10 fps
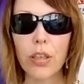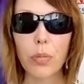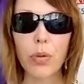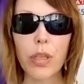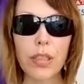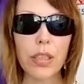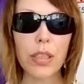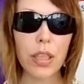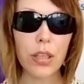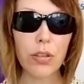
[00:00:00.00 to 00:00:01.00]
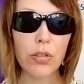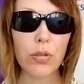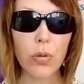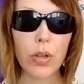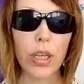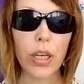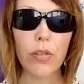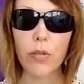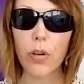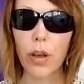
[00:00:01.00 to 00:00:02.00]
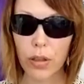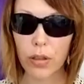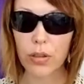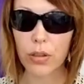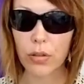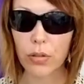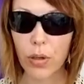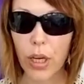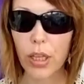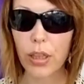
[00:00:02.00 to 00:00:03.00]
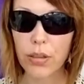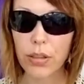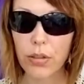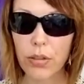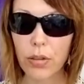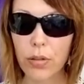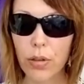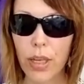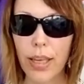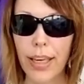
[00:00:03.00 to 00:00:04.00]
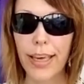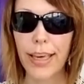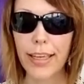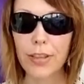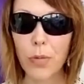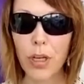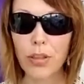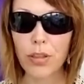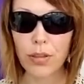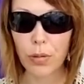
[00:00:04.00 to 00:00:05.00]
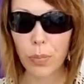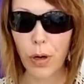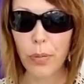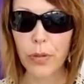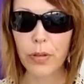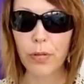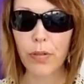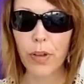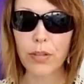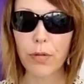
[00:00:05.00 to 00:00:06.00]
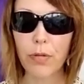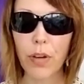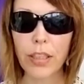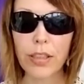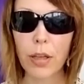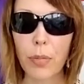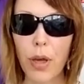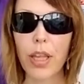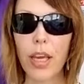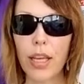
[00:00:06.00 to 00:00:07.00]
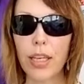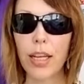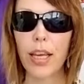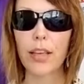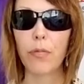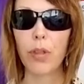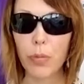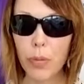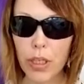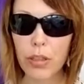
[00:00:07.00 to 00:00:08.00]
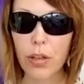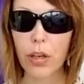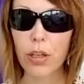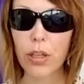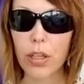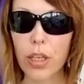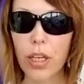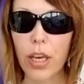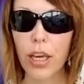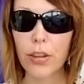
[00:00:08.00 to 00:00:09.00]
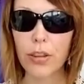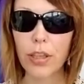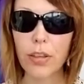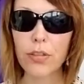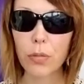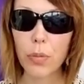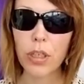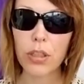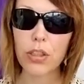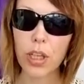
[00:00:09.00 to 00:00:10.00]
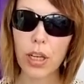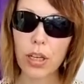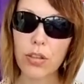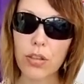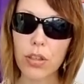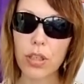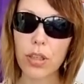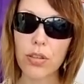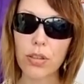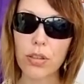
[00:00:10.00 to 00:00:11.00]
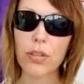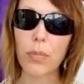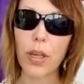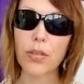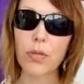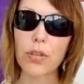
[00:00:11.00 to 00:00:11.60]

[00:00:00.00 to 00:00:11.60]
they're placing their story out for others to listen to. And as much as the Department of Defense fights them on that, they're being heard and things are being changed in the system as a